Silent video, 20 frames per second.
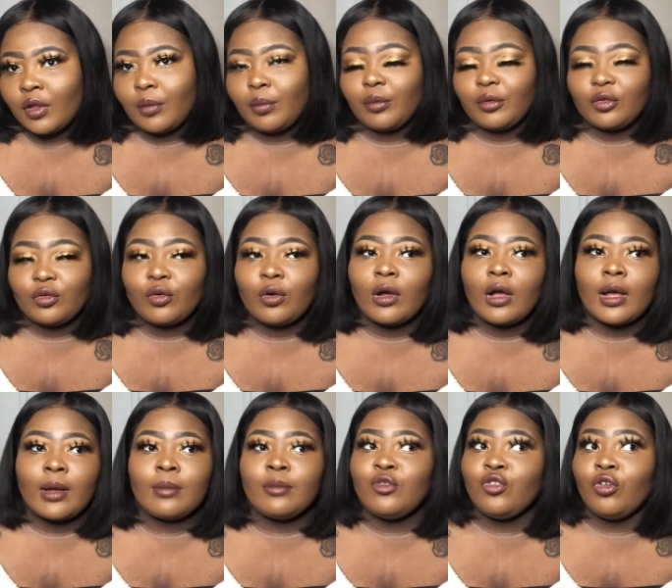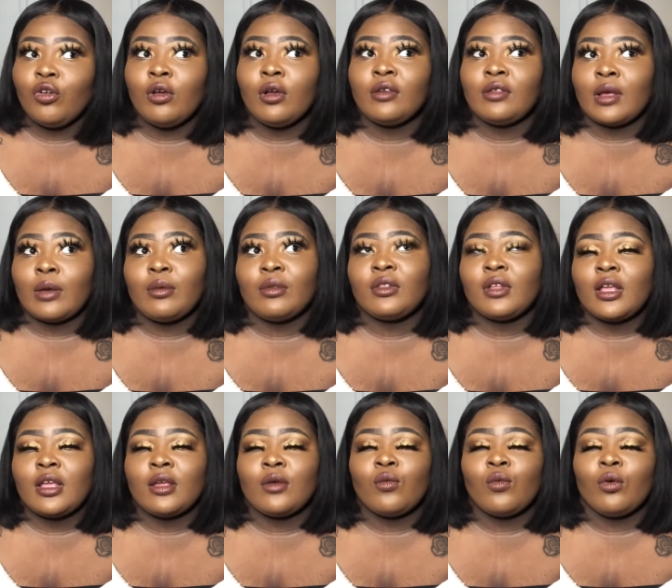prescribed drugs I was
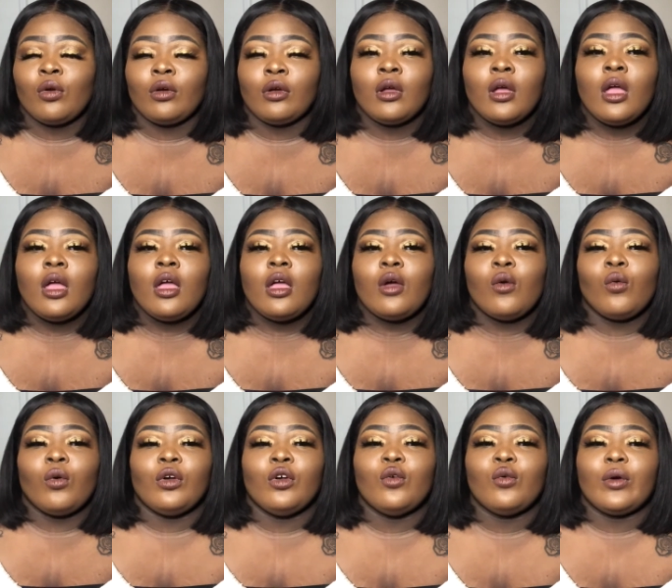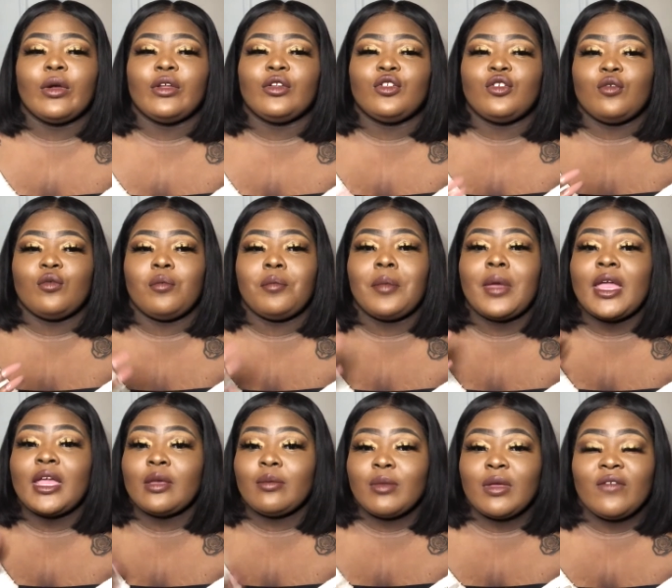taking were going to
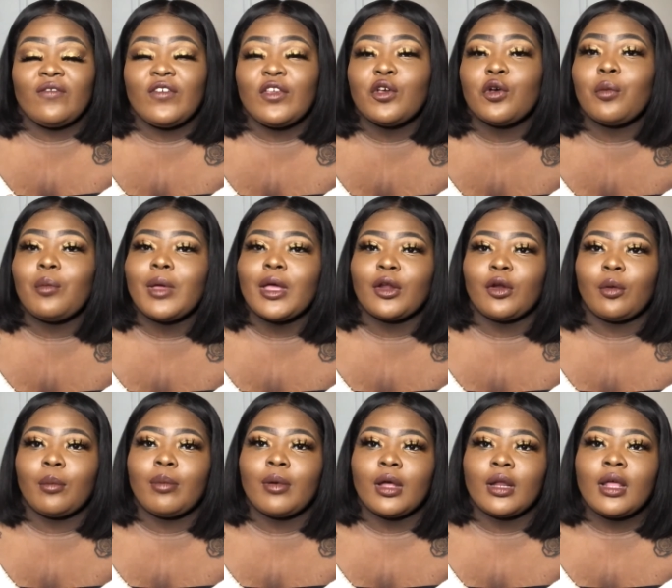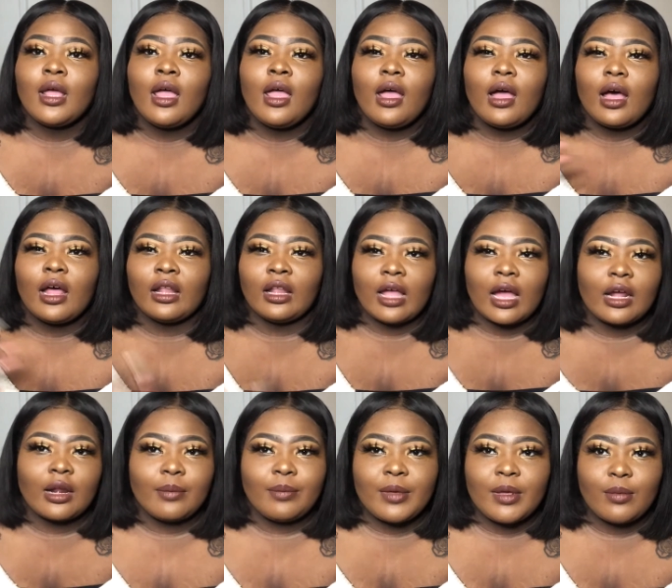make me feel better. But a lot
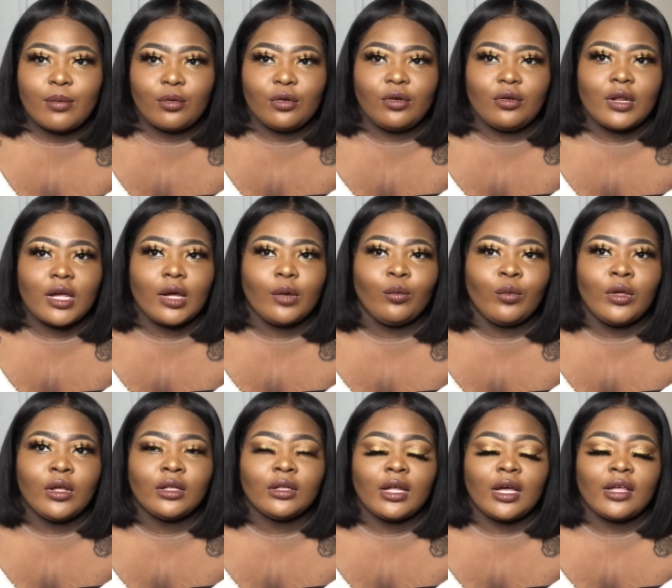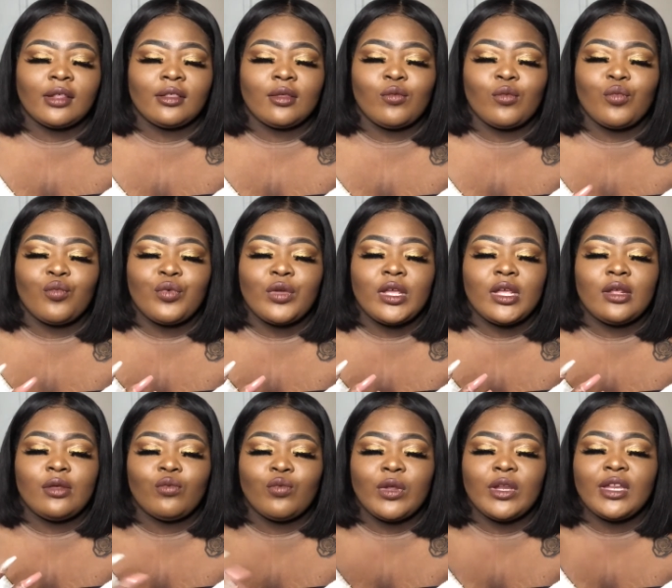of people do not realize that when
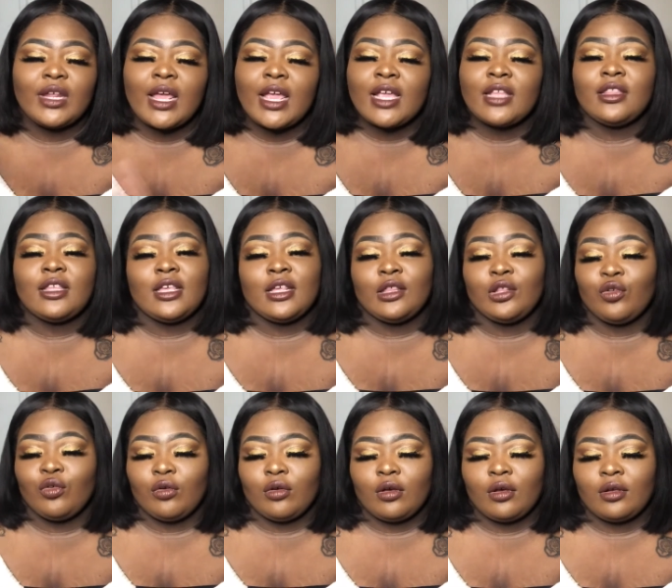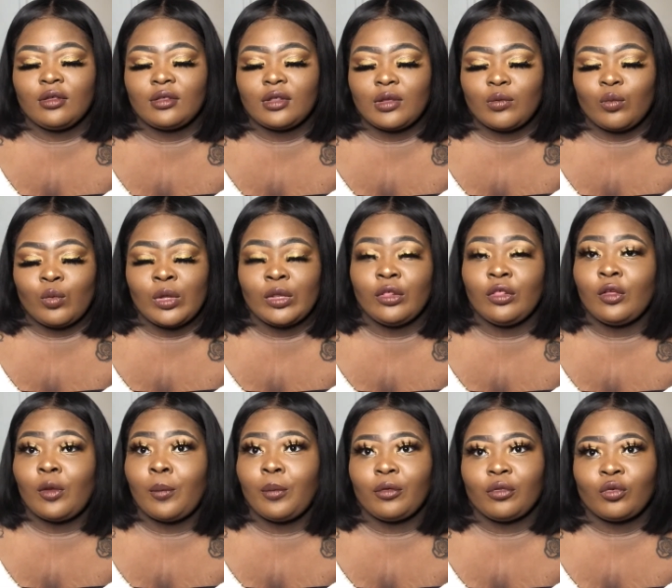we take these drugs, whether
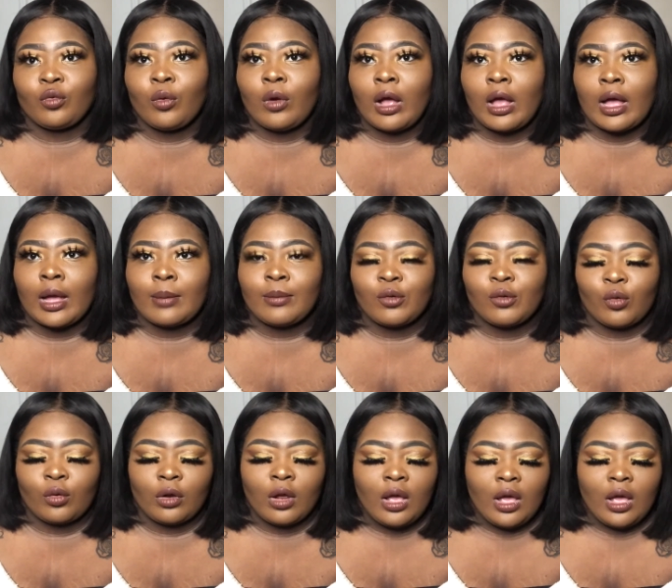they're prescribed or